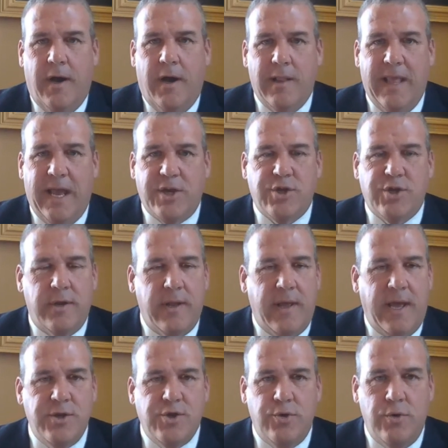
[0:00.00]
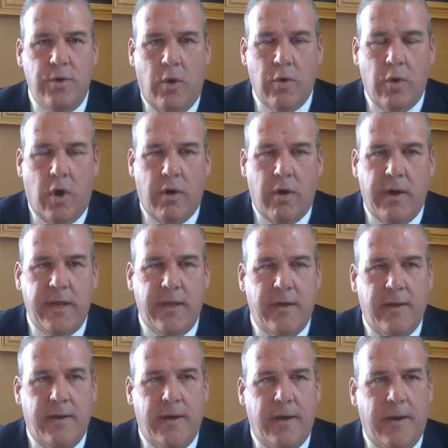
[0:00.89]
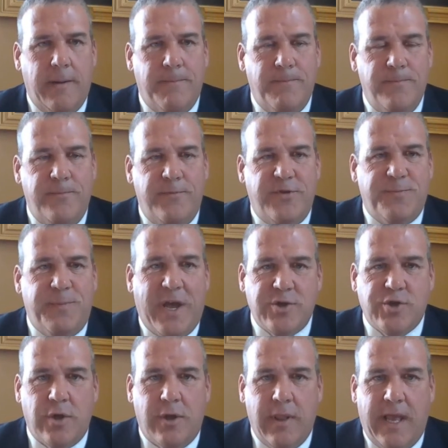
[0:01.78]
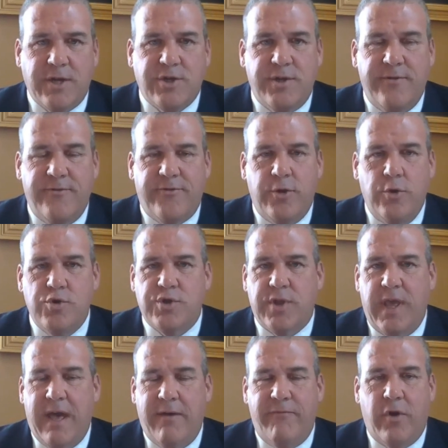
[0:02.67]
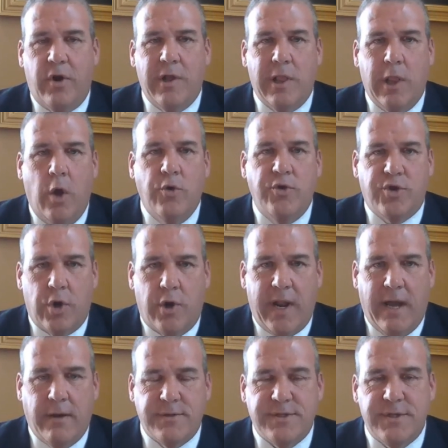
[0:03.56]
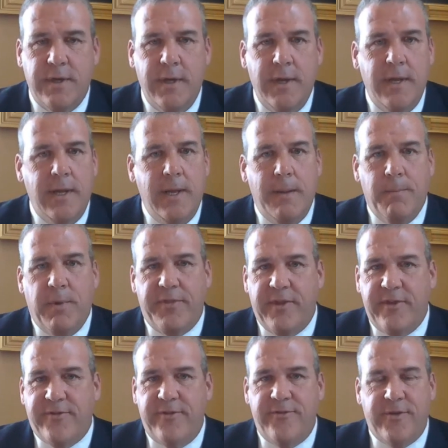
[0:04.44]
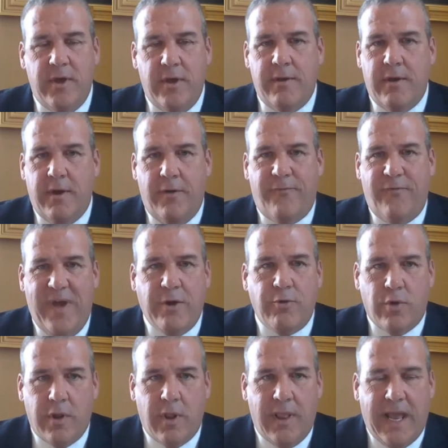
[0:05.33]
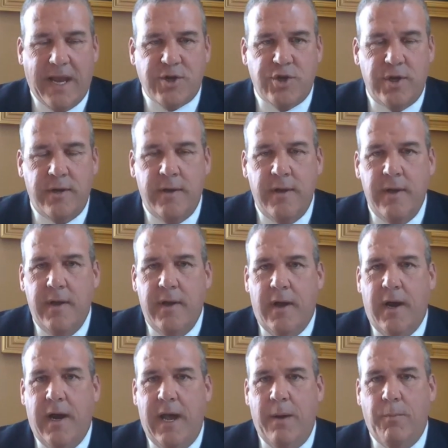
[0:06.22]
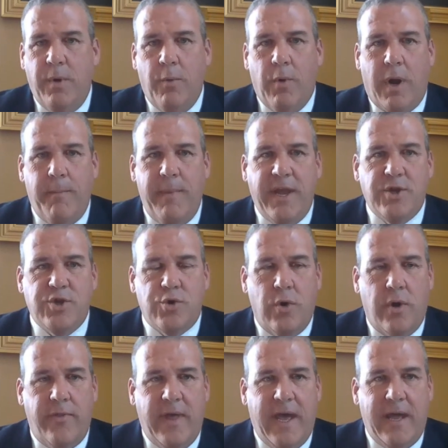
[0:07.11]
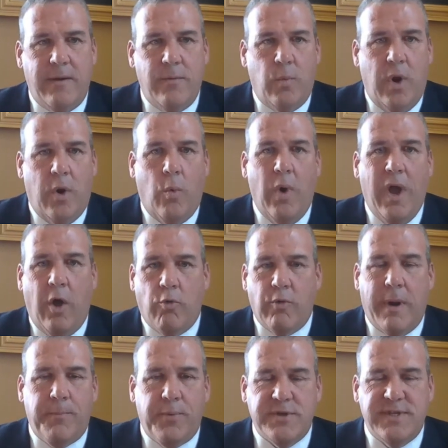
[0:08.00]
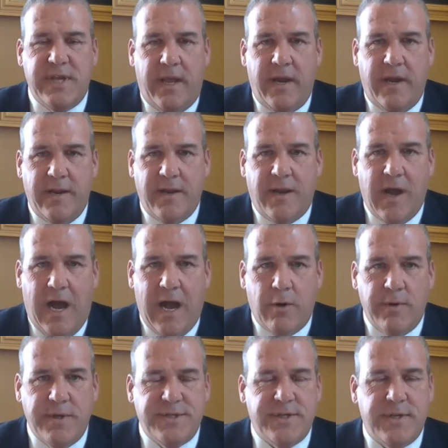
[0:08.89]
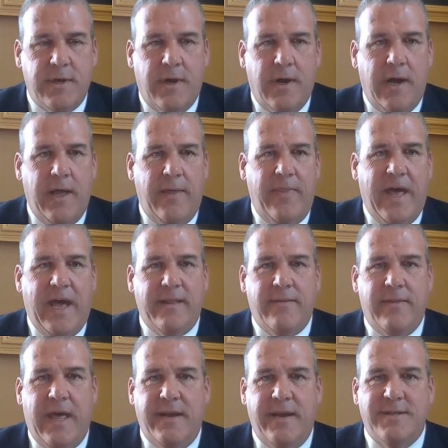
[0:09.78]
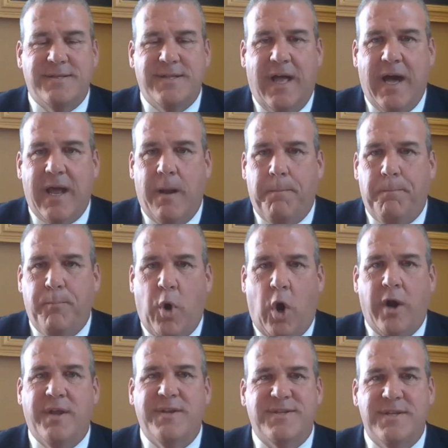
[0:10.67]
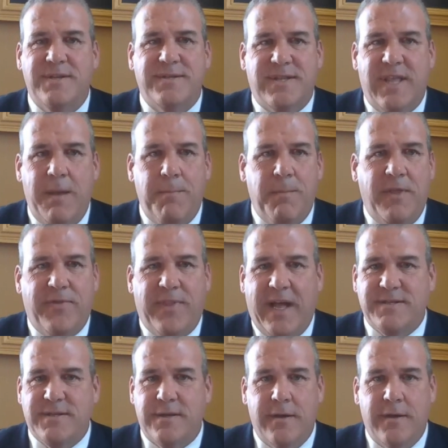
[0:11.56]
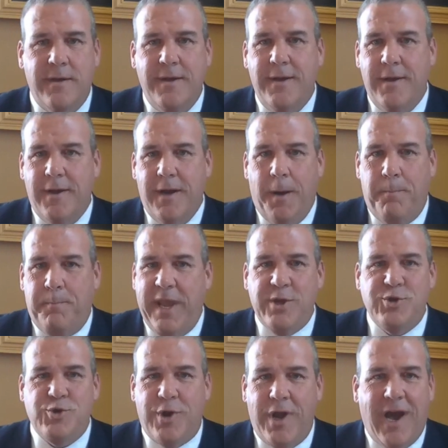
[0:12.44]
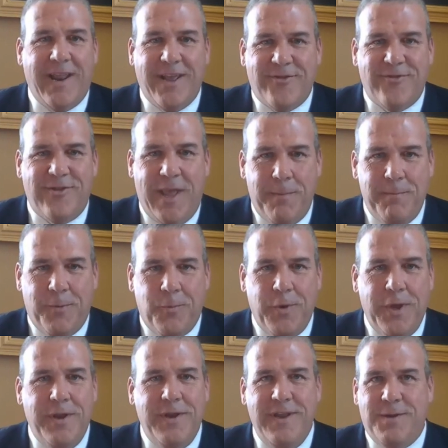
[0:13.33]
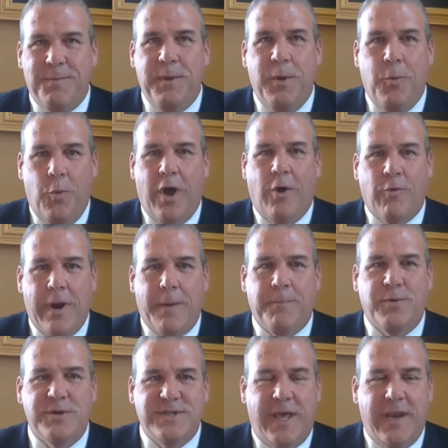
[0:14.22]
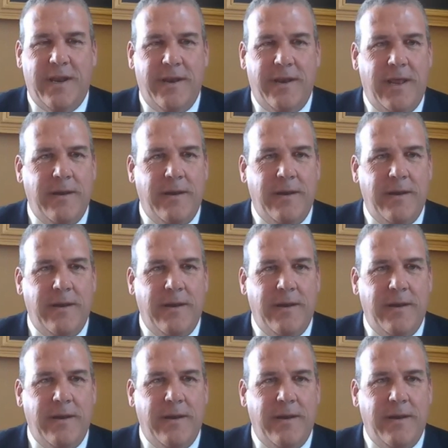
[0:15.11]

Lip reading: election. As you know, Laurie, special elections usually have very low turnouts, but this is a federal election, and we want to make sure that we're well represented in Congress, and that is not a partisan statement. That's a patriotic statement. We need to be well represented,